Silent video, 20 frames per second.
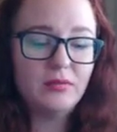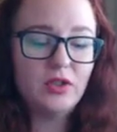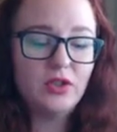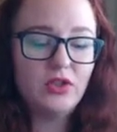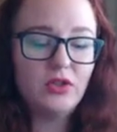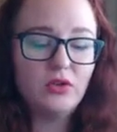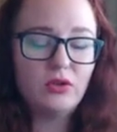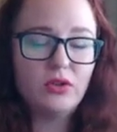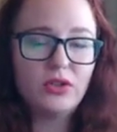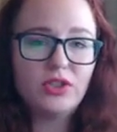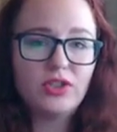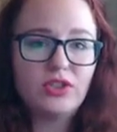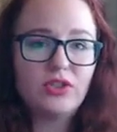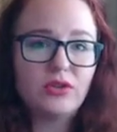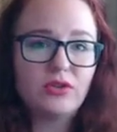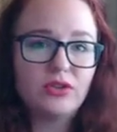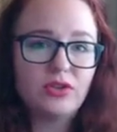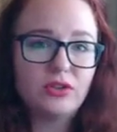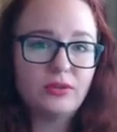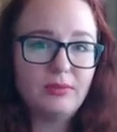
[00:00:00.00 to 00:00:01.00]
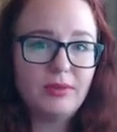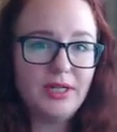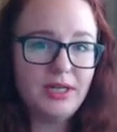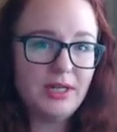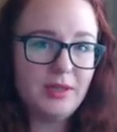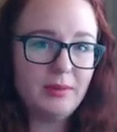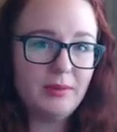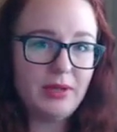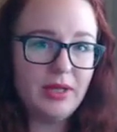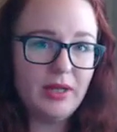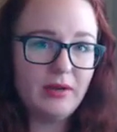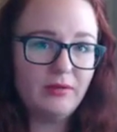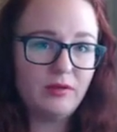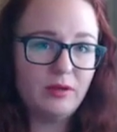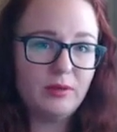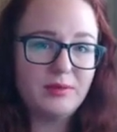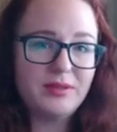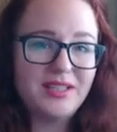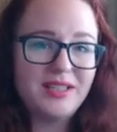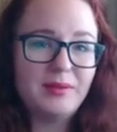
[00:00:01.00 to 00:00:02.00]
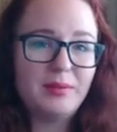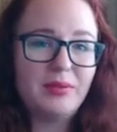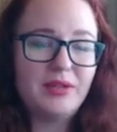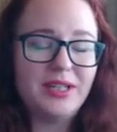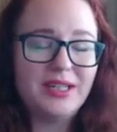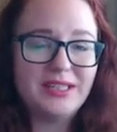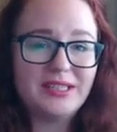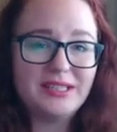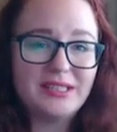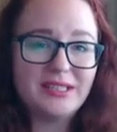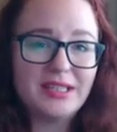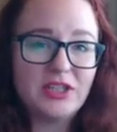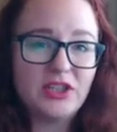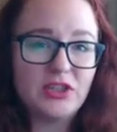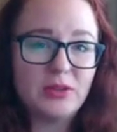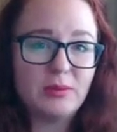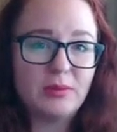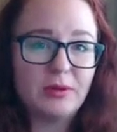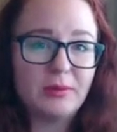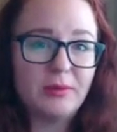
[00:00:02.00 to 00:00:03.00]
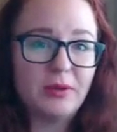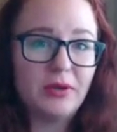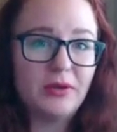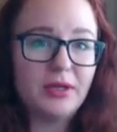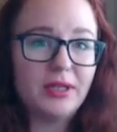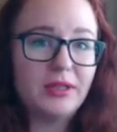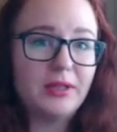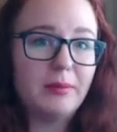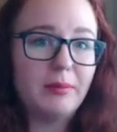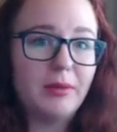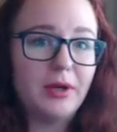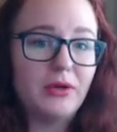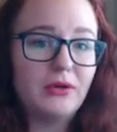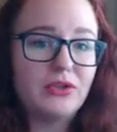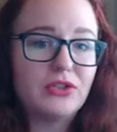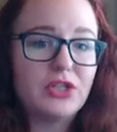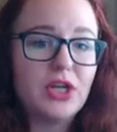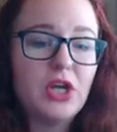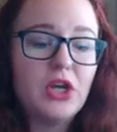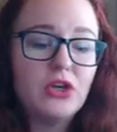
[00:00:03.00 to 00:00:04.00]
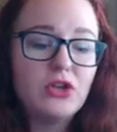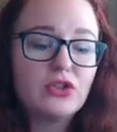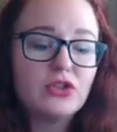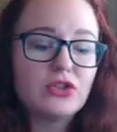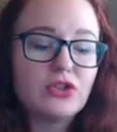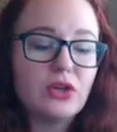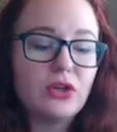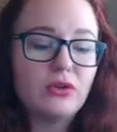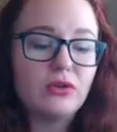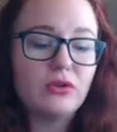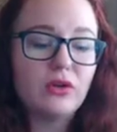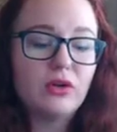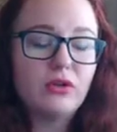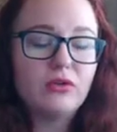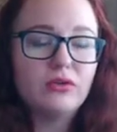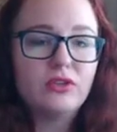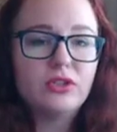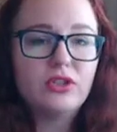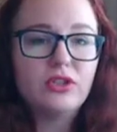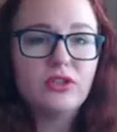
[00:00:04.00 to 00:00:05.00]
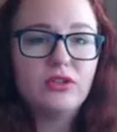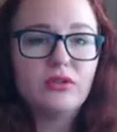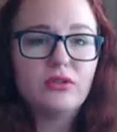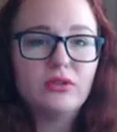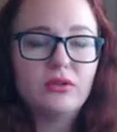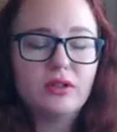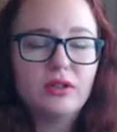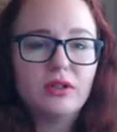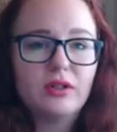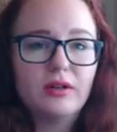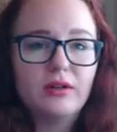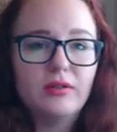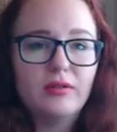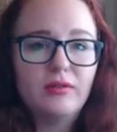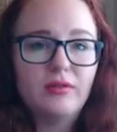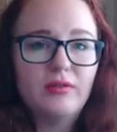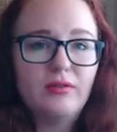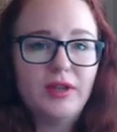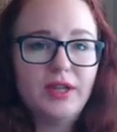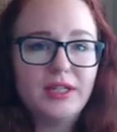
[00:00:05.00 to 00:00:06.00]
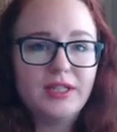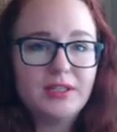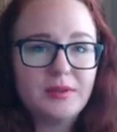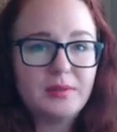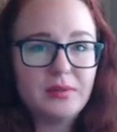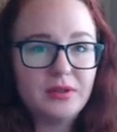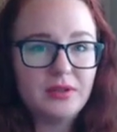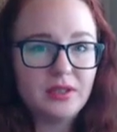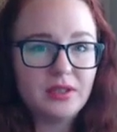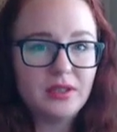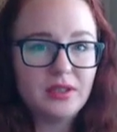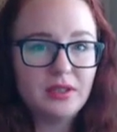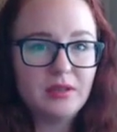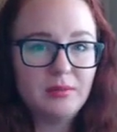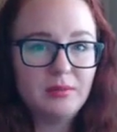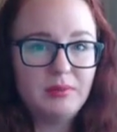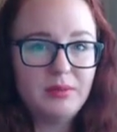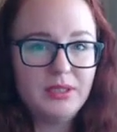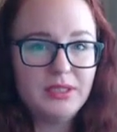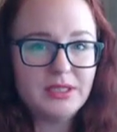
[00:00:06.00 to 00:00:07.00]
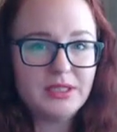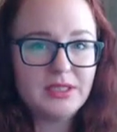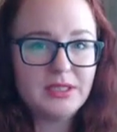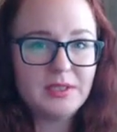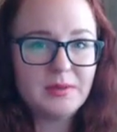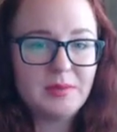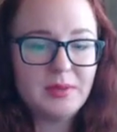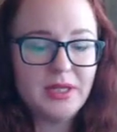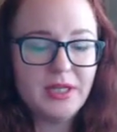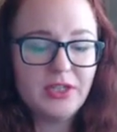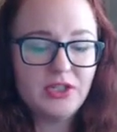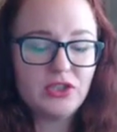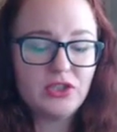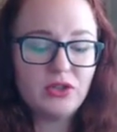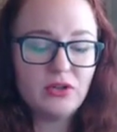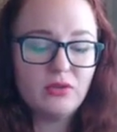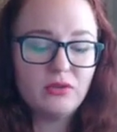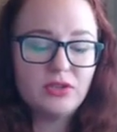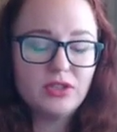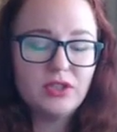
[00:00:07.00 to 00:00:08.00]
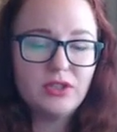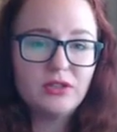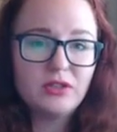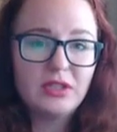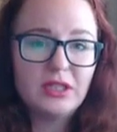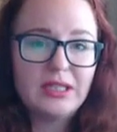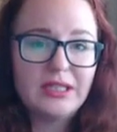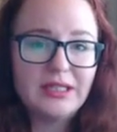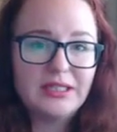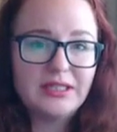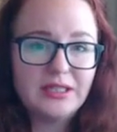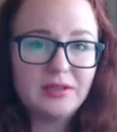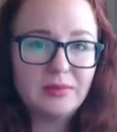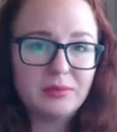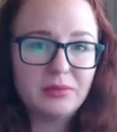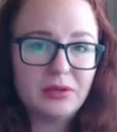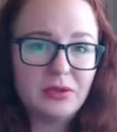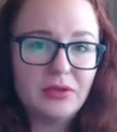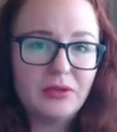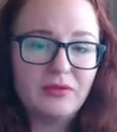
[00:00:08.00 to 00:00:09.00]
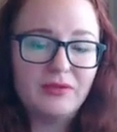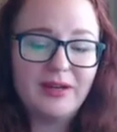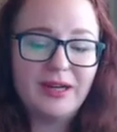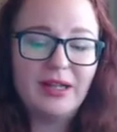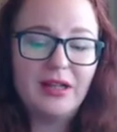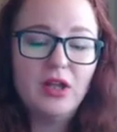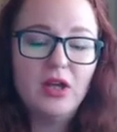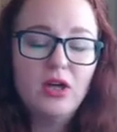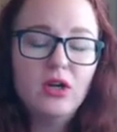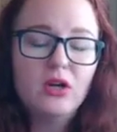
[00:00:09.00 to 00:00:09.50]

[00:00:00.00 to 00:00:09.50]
your social media platforms and the places that you're promoting the most. So go to your Facebook business page, go to your LinkedIn profile,